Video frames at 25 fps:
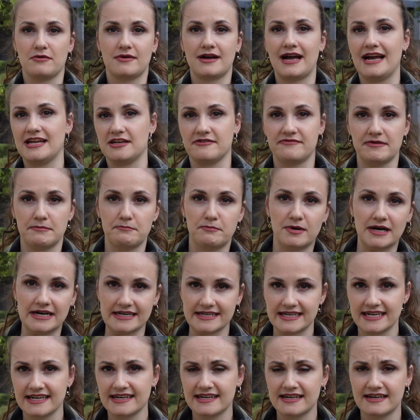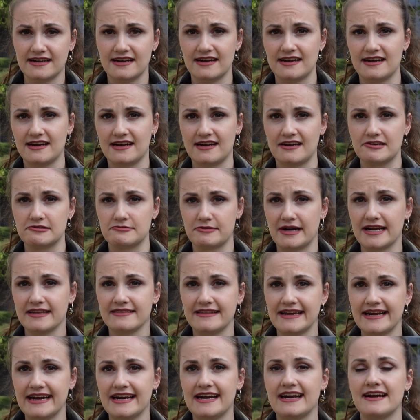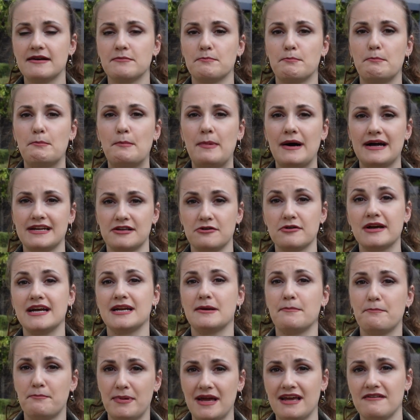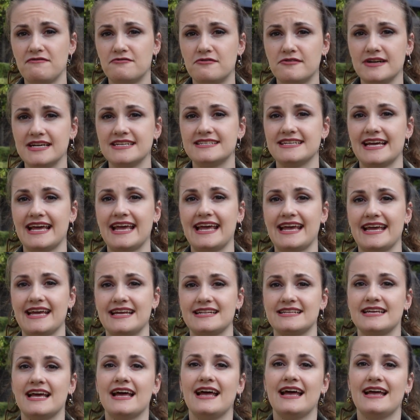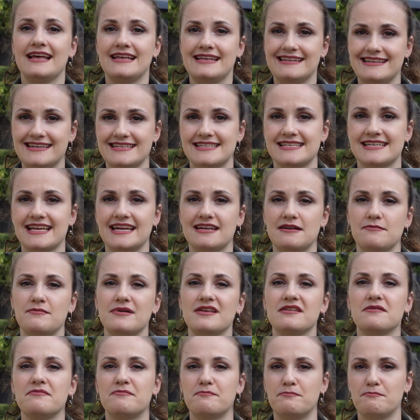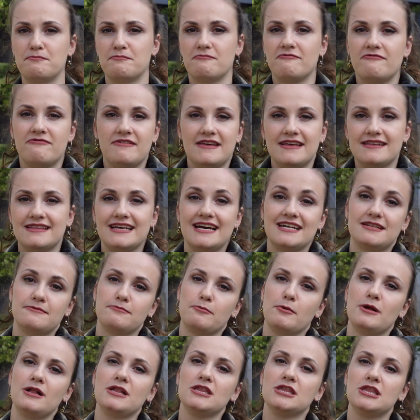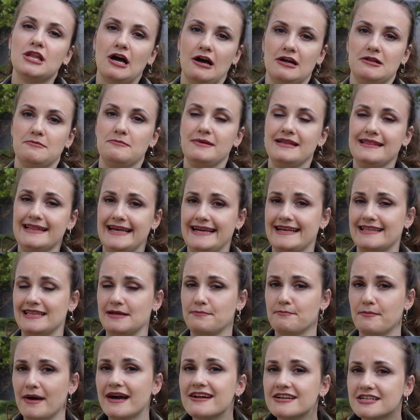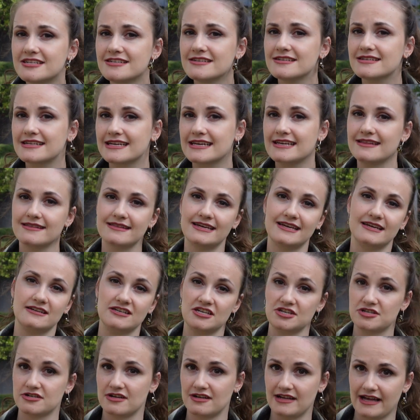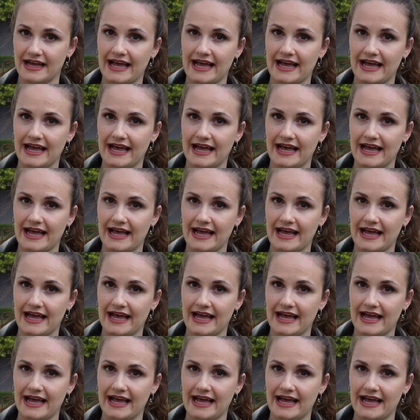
kind of a parking right there, but you're gonna pay for it, and this is gonna be the fee that will not be likely mentioned in the initial